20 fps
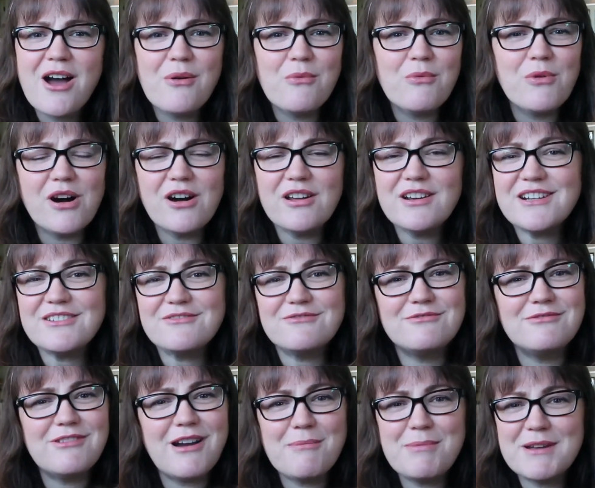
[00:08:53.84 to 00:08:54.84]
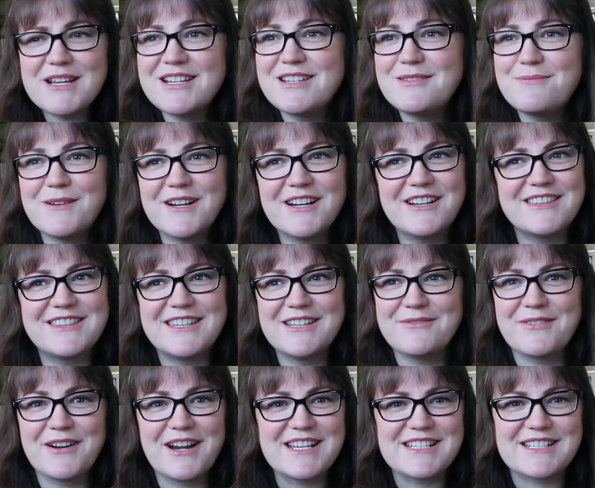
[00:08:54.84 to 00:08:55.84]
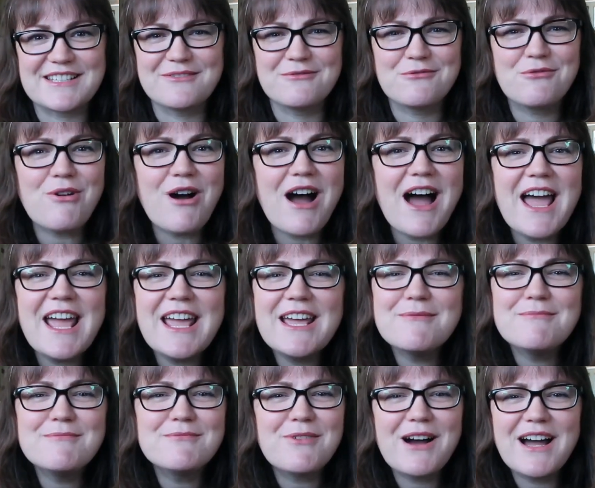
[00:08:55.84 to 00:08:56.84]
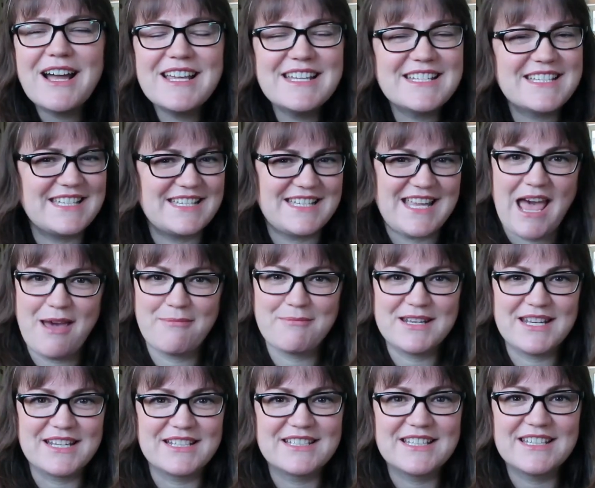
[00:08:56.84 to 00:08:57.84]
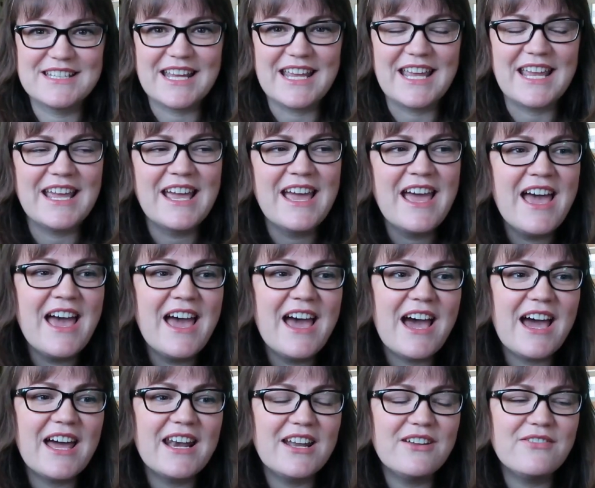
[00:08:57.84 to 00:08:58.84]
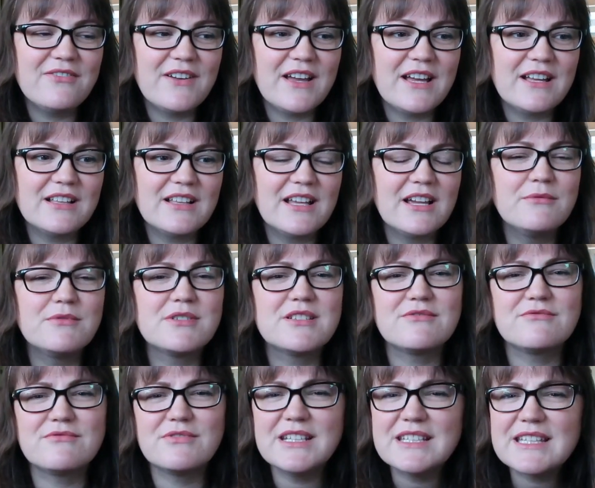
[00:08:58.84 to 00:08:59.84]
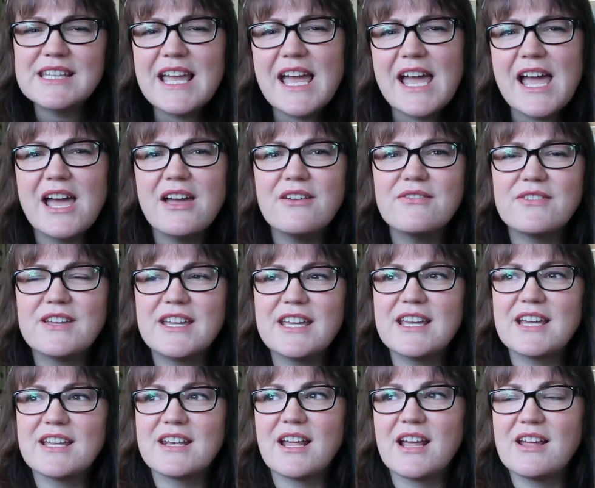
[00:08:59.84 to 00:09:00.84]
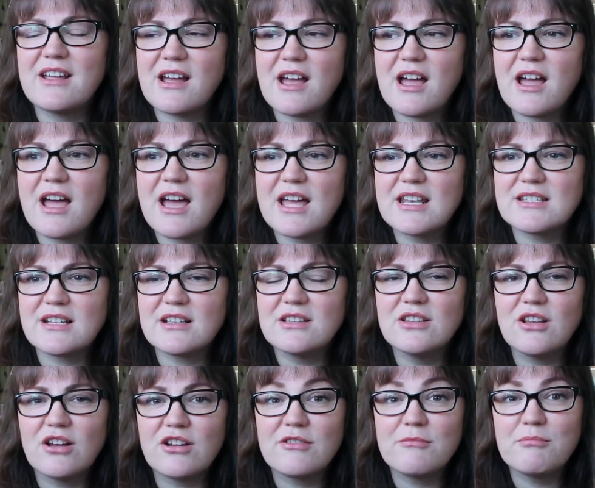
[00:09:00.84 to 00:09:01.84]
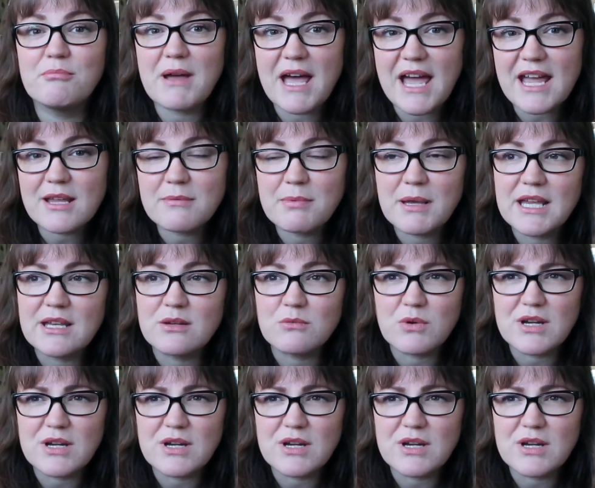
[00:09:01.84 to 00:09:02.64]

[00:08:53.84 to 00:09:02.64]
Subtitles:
what a rubbish birthday present. Why is this happening today? And I felt it was really heavy and I had a lot of back pain